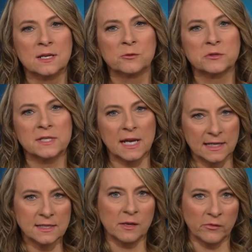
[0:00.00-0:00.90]
Well,
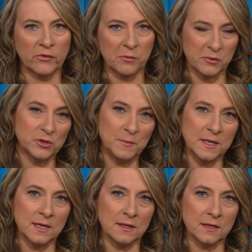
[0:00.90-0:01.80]
tonight, some of them are
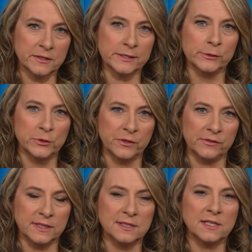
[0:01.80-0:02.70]
speaking
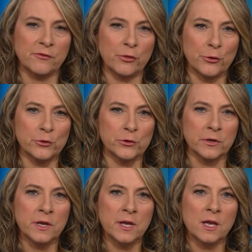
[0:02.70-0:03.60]
exclusively to David Thurton